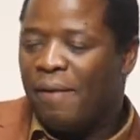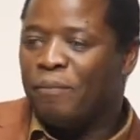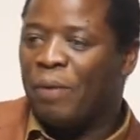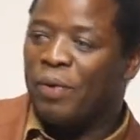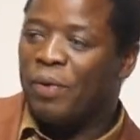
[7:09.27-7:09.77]

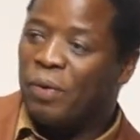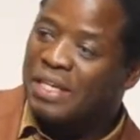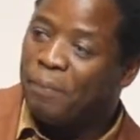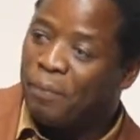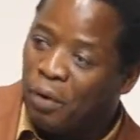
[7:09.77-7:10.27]
But
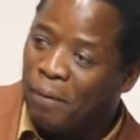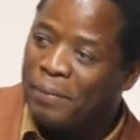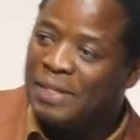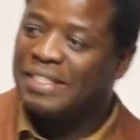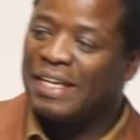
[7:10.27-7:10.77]
because I
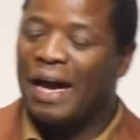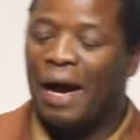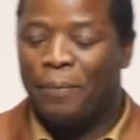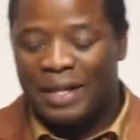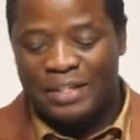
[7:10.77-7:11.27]
promised the
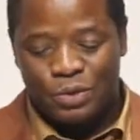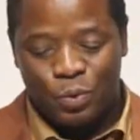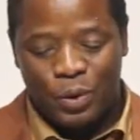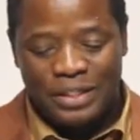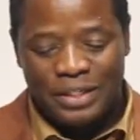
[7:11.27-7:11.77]
couple that is
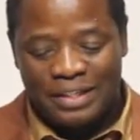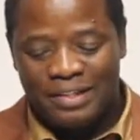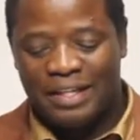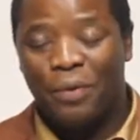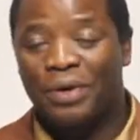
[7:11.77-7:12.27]
wedding
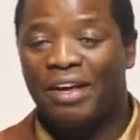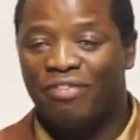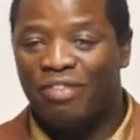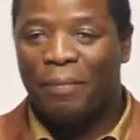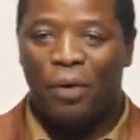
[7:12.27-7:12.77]
that I will
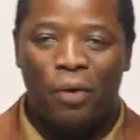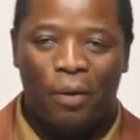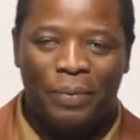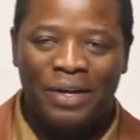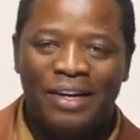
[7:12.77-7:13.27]
give them a
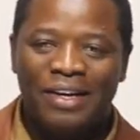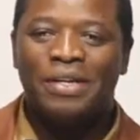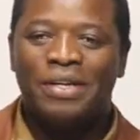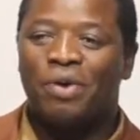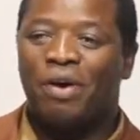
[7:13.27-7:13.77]
copy,
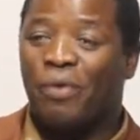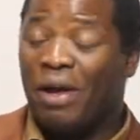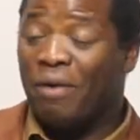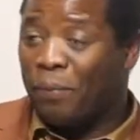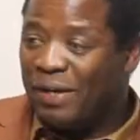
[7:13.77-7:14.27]
so
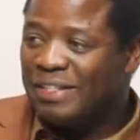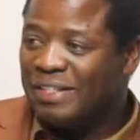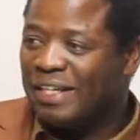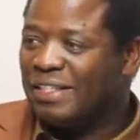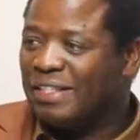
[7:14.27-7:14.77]
we have
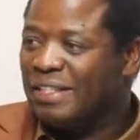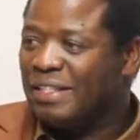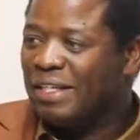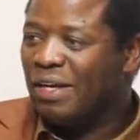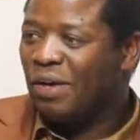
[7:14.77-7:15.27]
printed
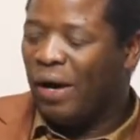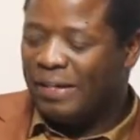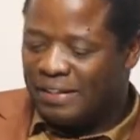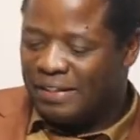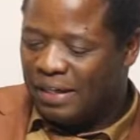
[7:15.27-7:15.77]

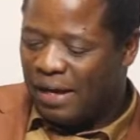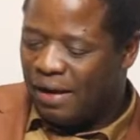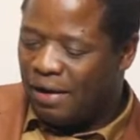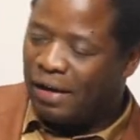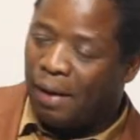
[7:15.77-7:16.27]
quite
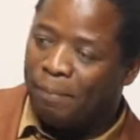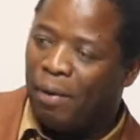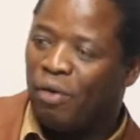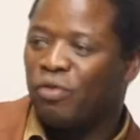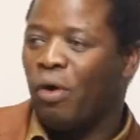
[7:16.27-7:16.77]
a number
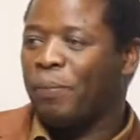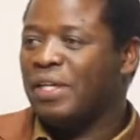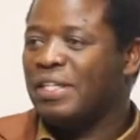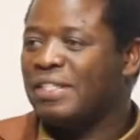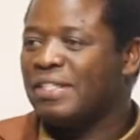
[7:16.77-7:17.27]
of
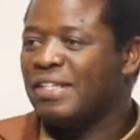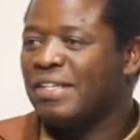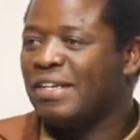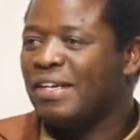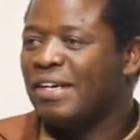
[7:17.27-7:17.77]
copies,
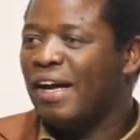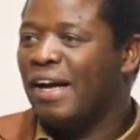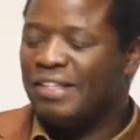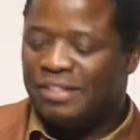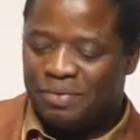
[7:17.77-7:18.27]

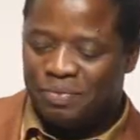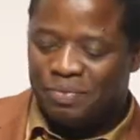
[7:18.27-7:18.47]
and